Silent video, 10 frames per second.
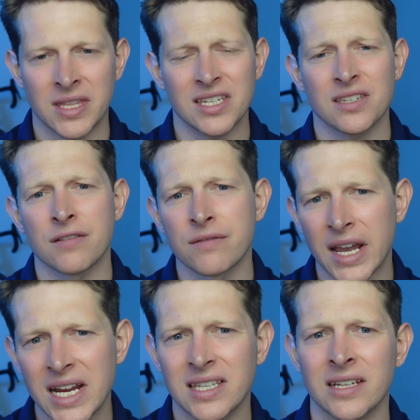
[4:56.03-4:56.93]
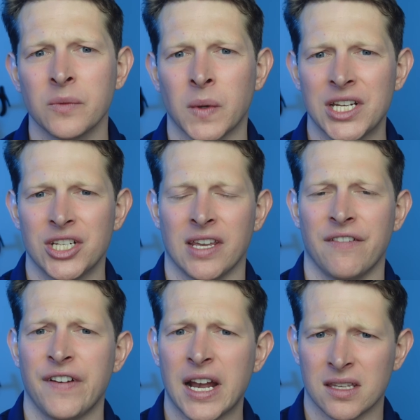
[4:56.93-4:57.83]
this is the rate at which the
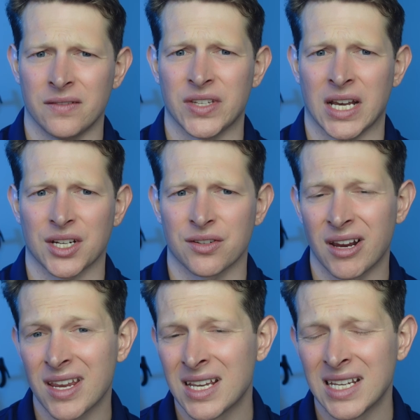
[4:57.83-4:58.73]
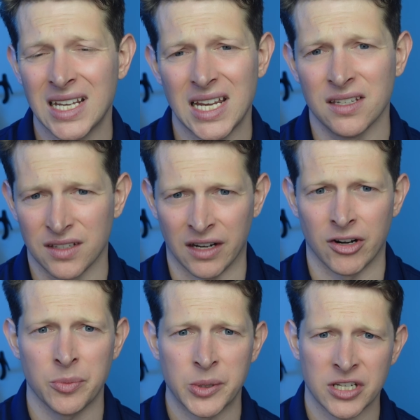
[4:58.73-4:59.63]
effective tax rate is
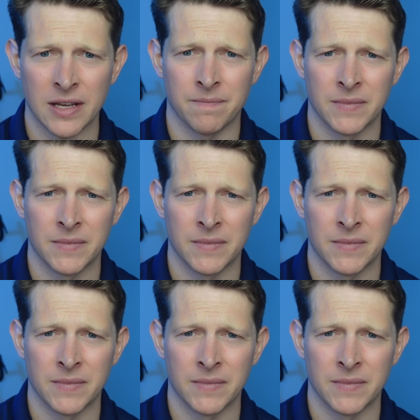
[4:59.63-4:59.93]
0%.